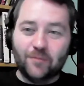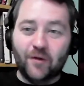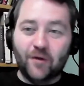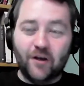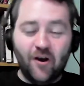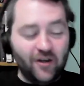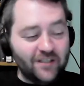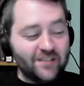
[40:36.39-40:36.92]
But
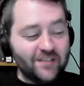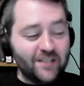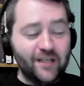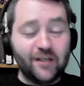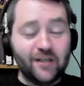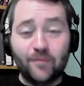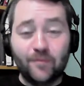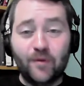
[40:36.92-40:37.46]
honestly,
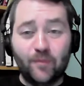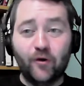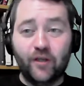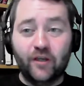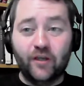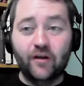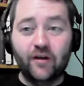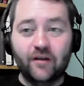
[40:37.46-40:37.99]
it could be pretty
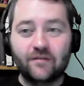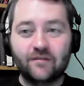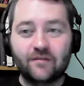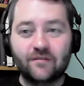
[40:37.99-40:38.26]
good.